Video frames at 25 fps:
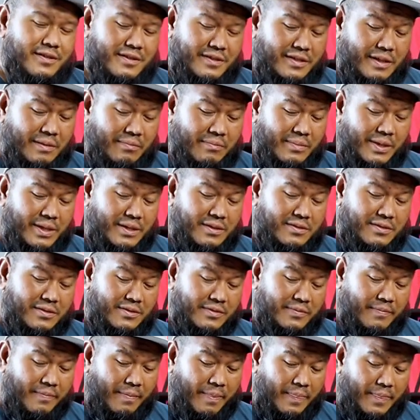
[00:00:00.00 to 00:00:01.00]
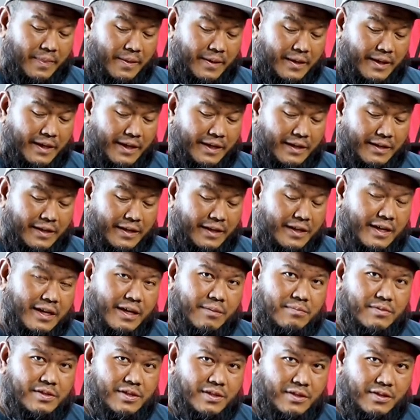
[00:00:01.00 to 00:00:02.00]
dumbbells, and it
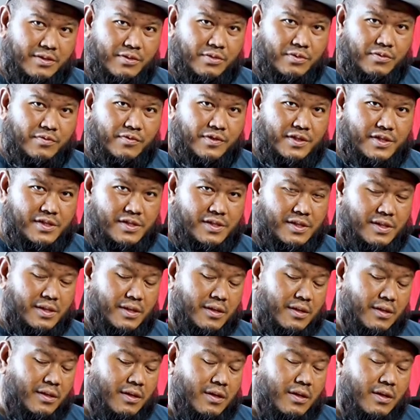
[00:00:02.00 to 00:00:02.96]
comes in two versions.